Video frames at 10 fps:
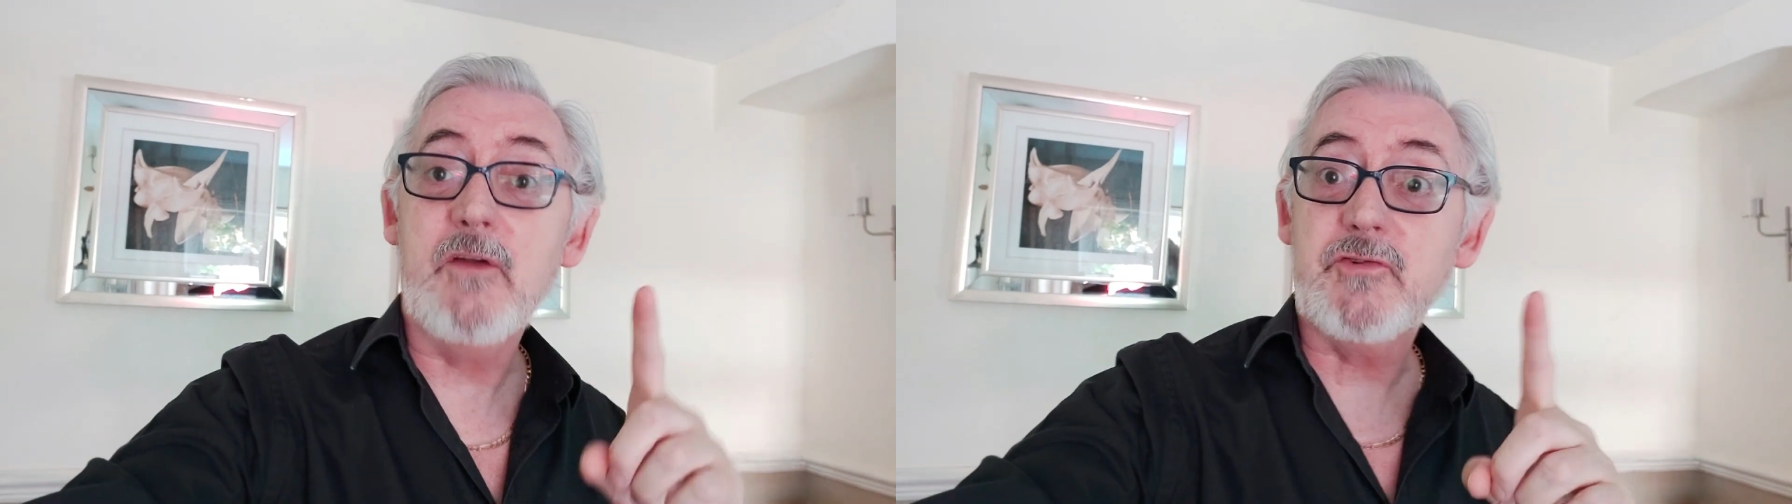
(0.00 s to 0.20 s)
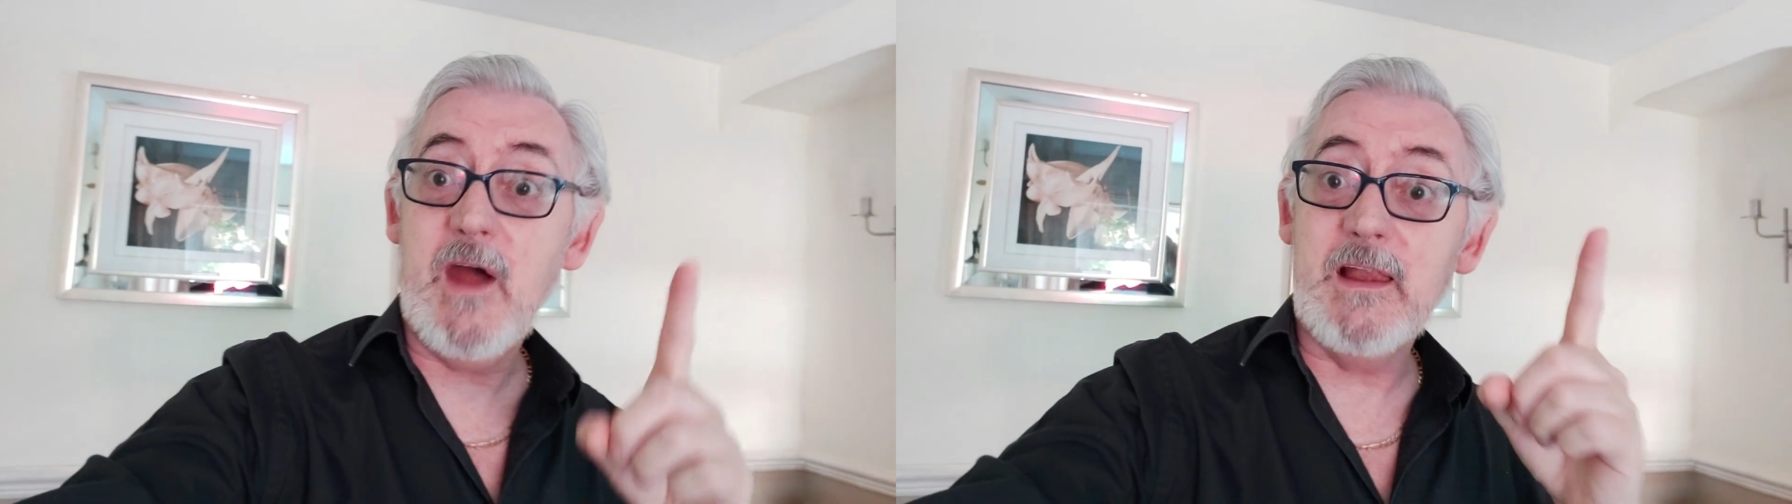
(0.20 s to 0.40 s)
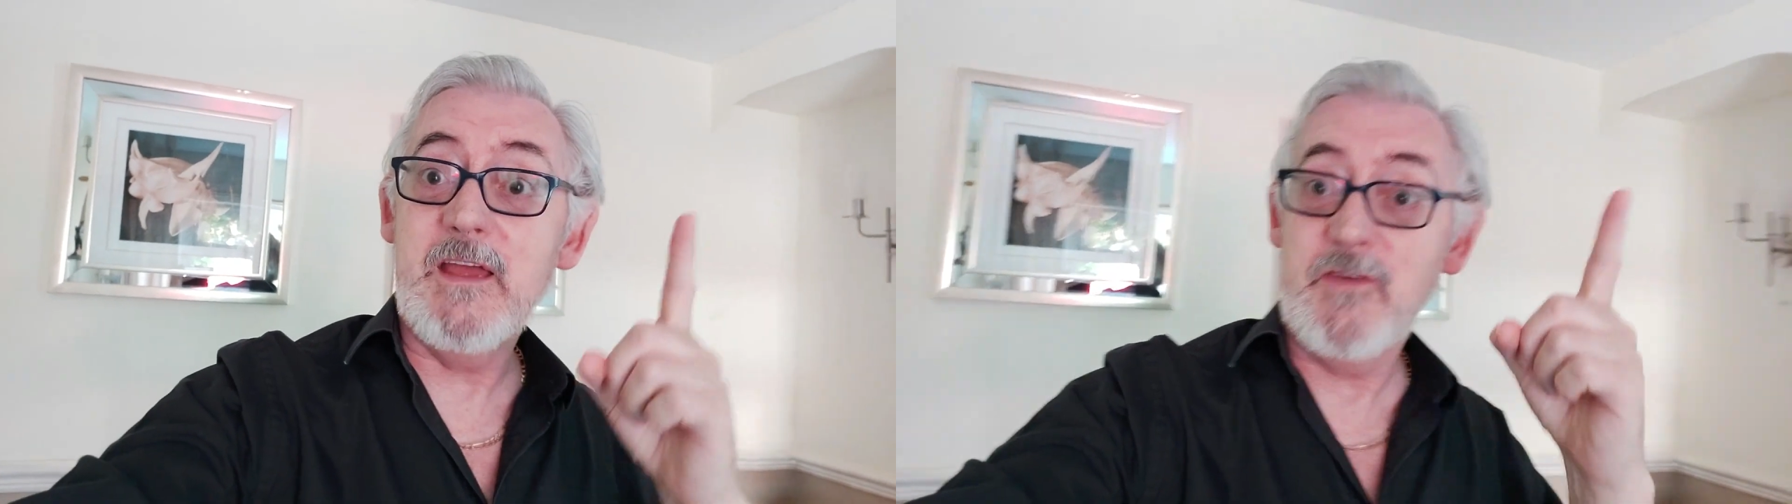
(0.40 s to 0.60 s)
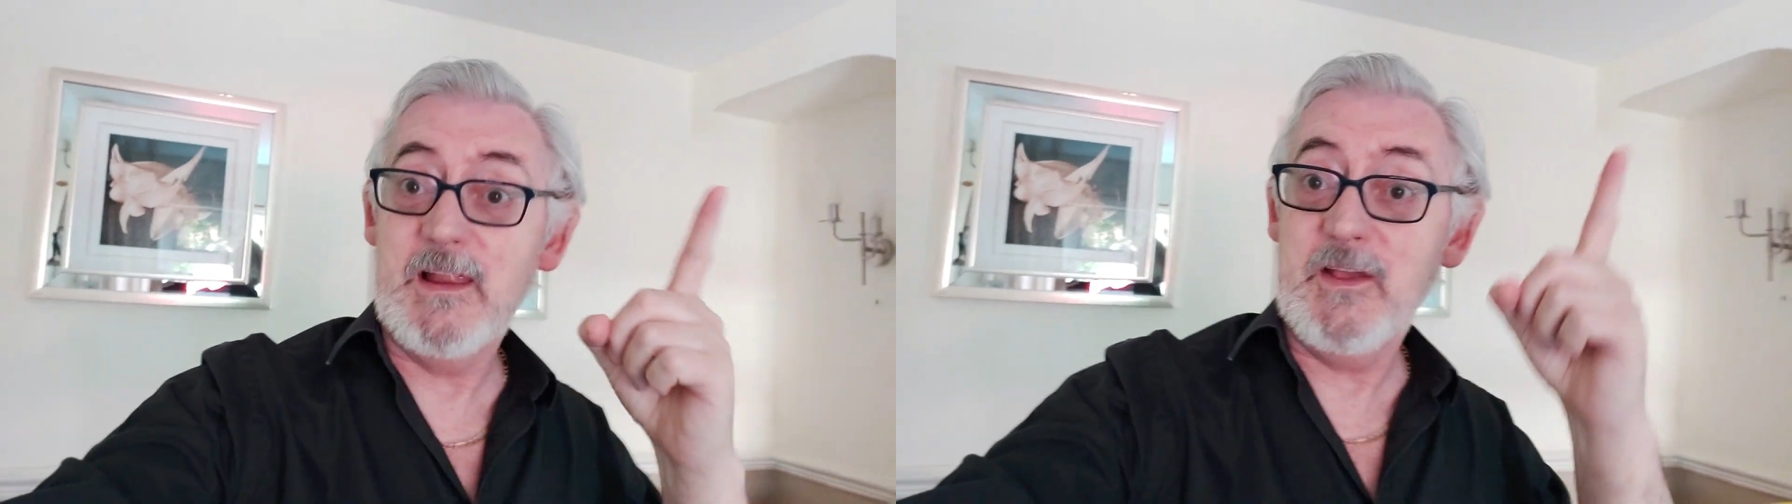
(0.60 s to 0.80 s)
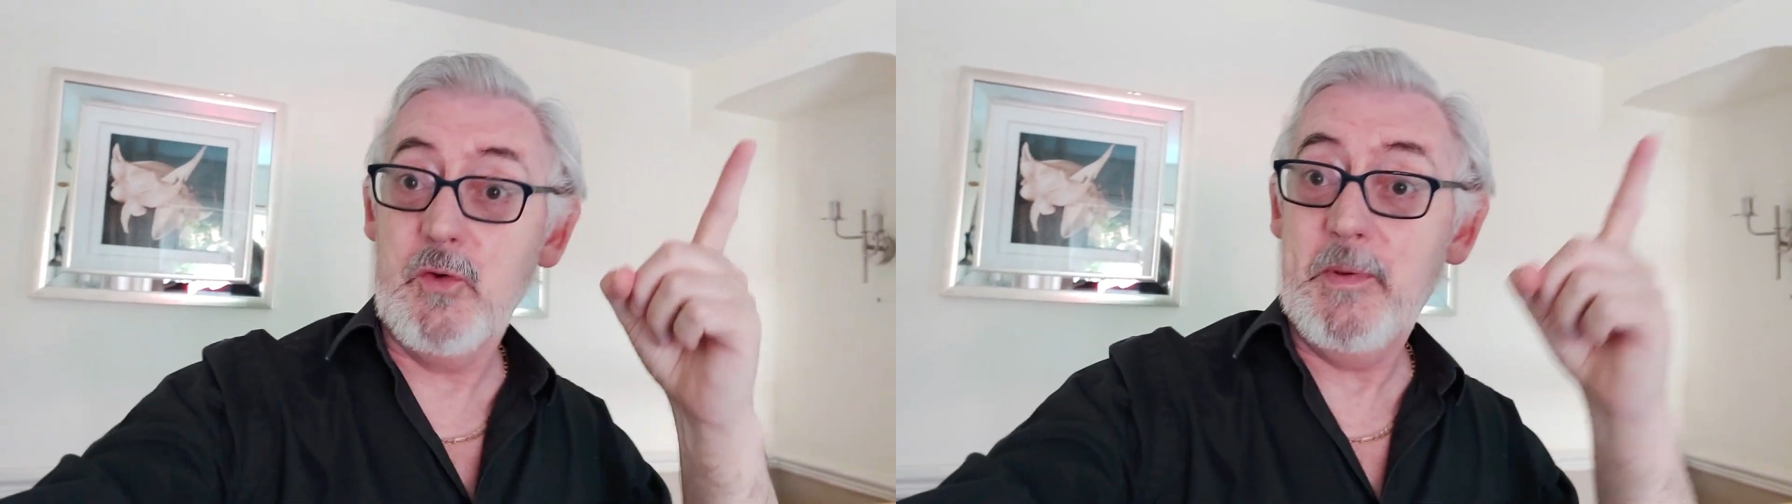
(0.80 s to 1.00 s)
I'll try and leave you a
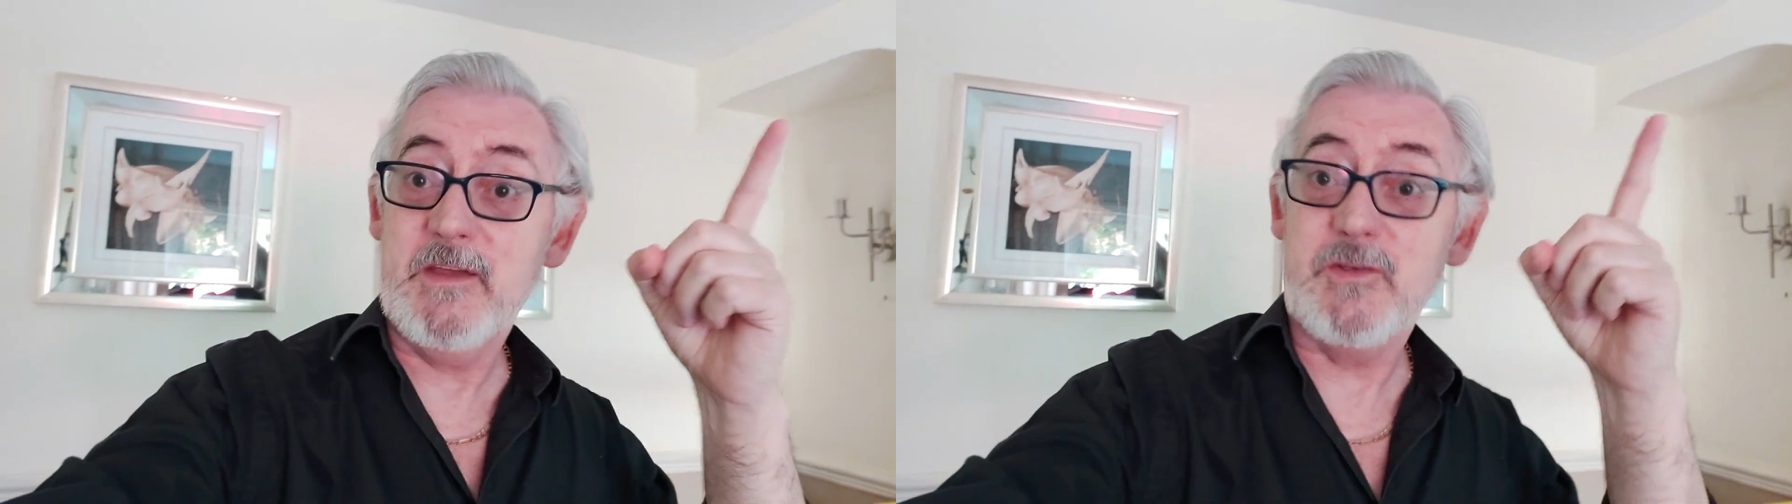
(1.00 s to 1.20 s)
link up here